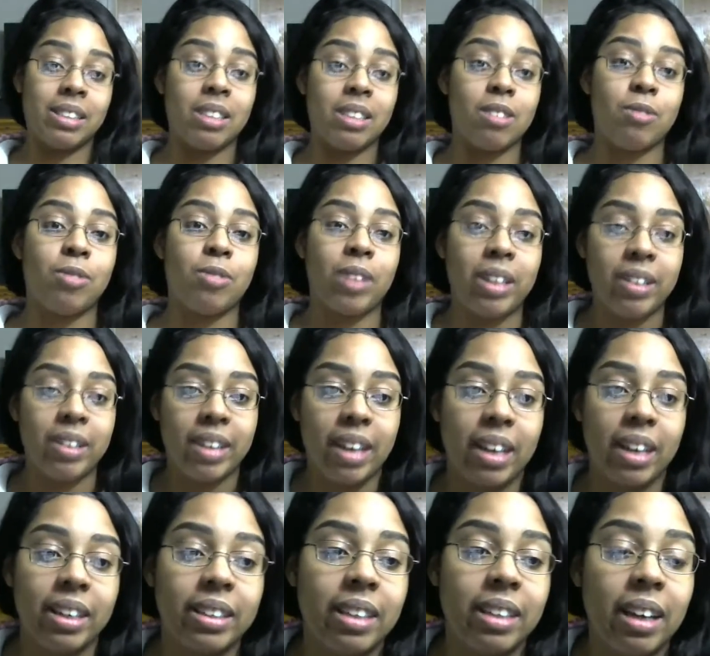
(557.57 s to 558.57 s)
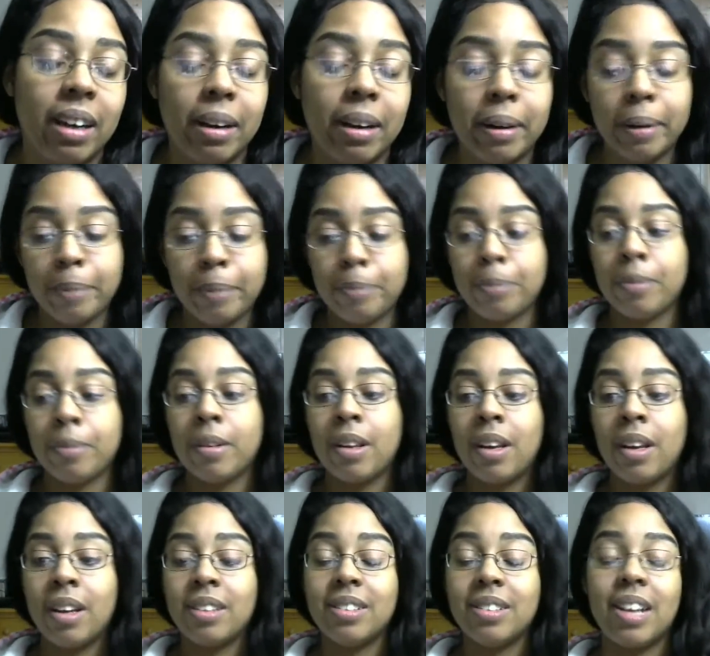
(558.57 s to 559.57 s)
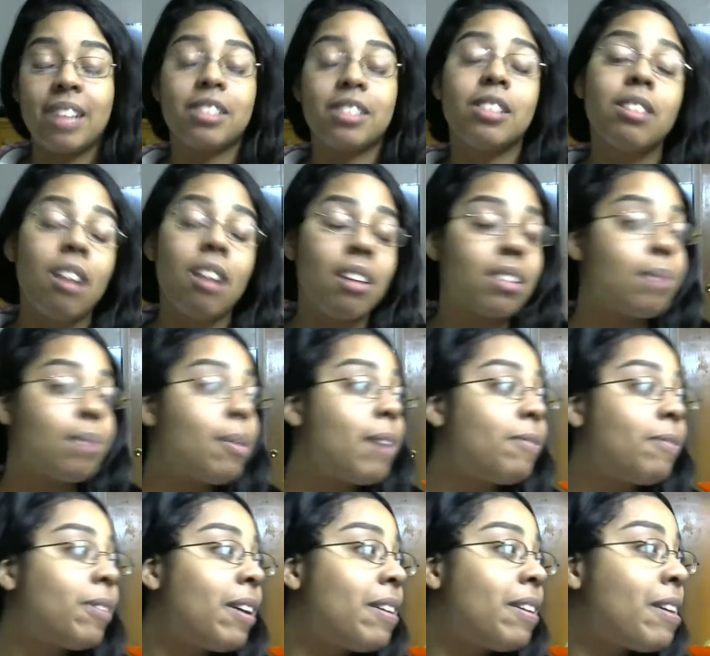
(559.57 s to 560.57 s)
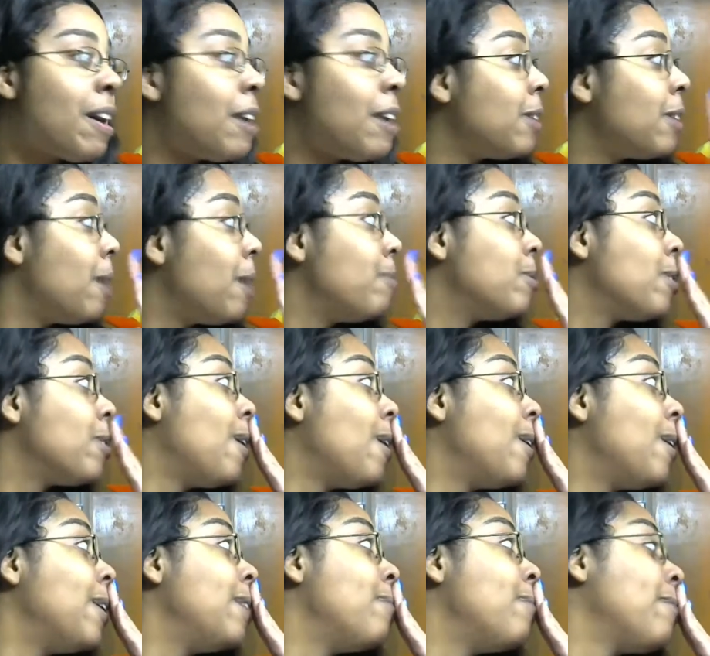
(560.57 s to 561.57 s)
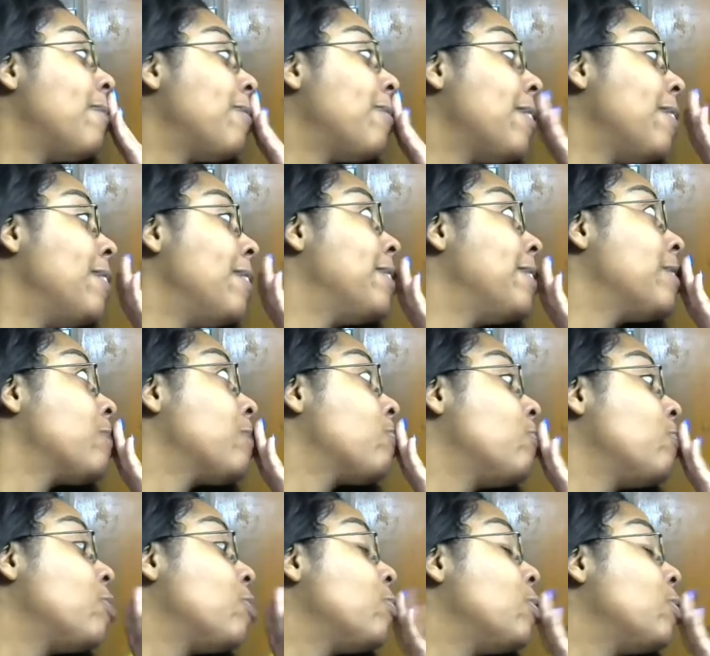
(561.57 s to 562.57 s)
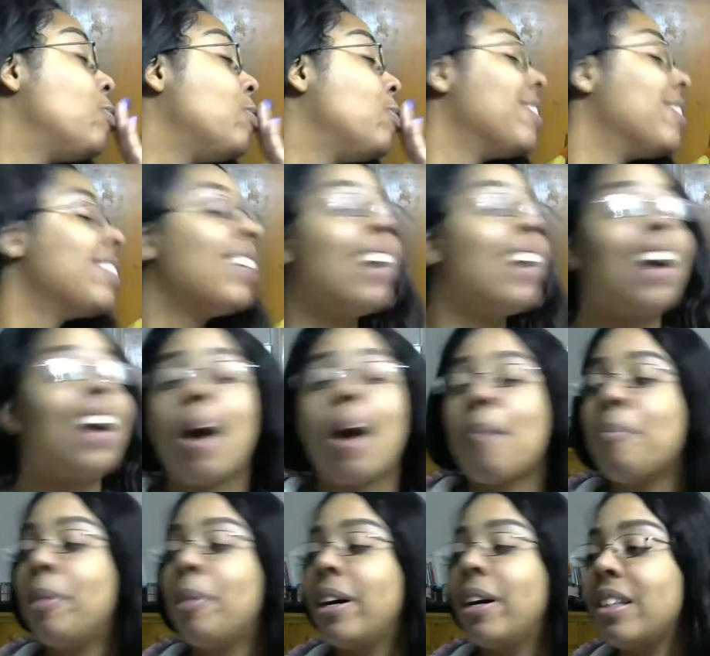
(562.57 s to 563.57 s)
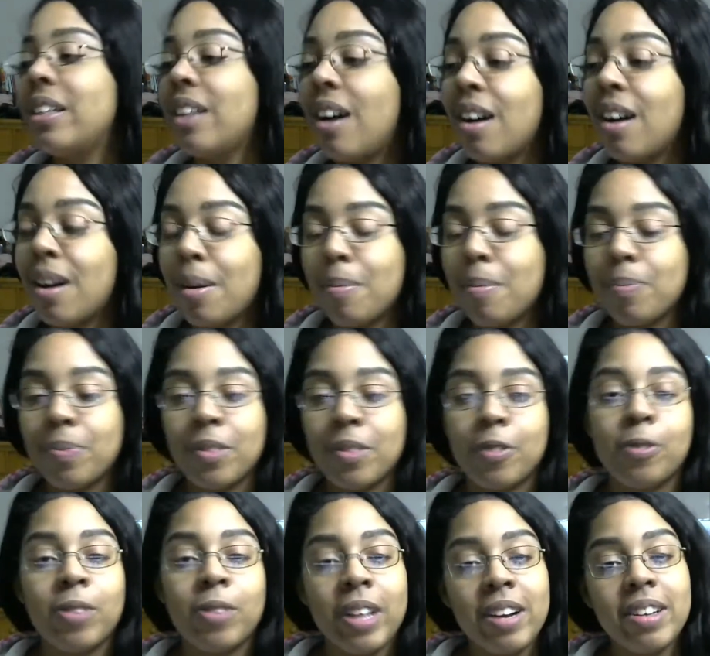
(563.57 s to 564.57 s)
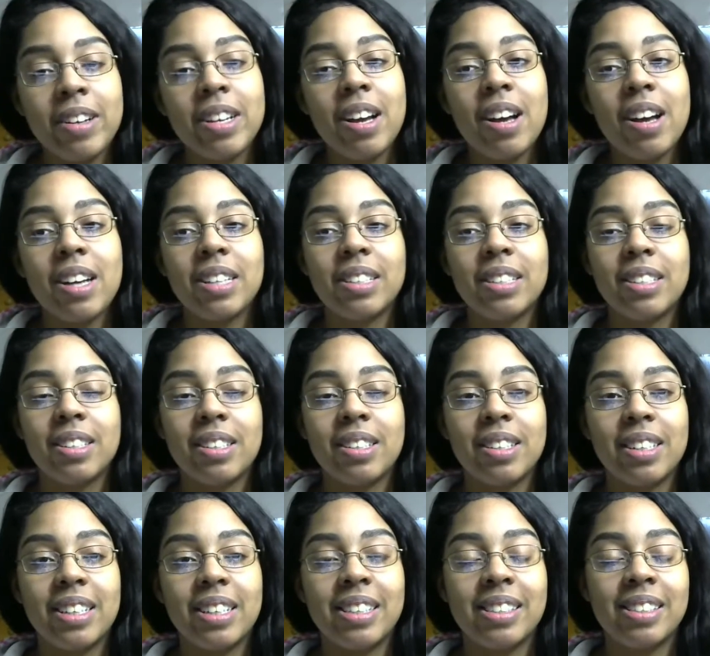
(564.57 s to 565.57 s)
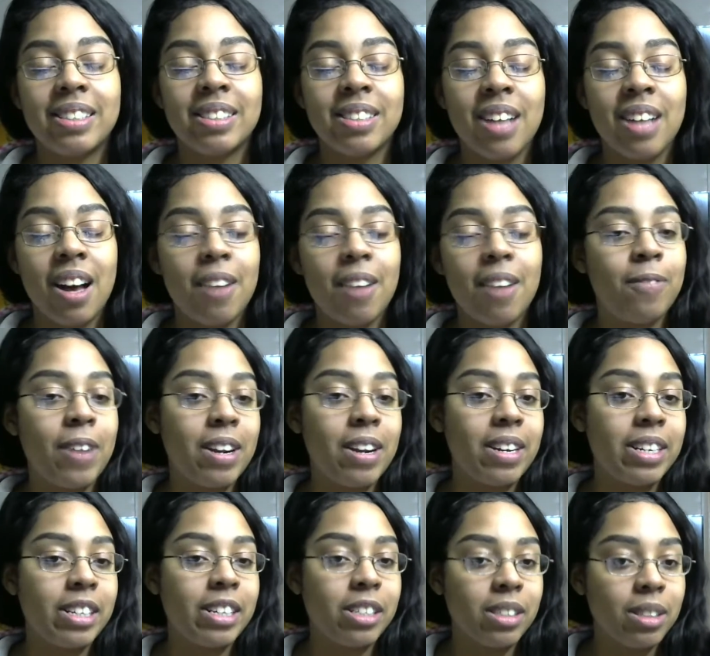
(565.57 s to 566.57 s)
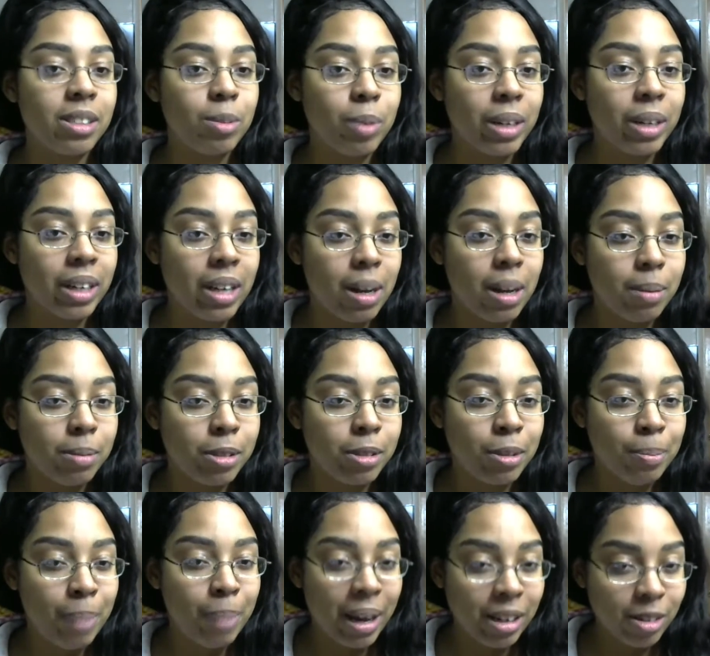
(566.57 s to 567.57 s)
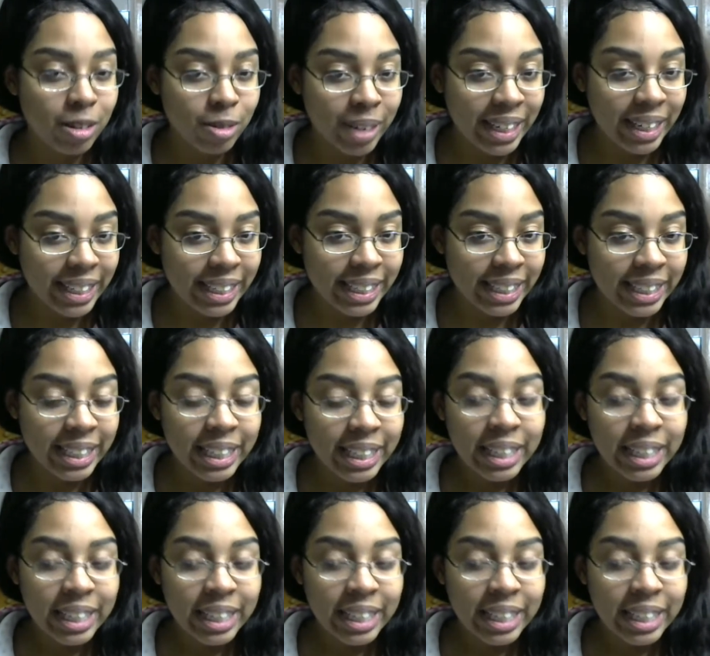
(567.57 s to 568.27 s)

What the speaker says: Flareon. Not to narc on my Flareon. I'm sorry, my Flareon. But Flareon is not very good when it comes to battle ready.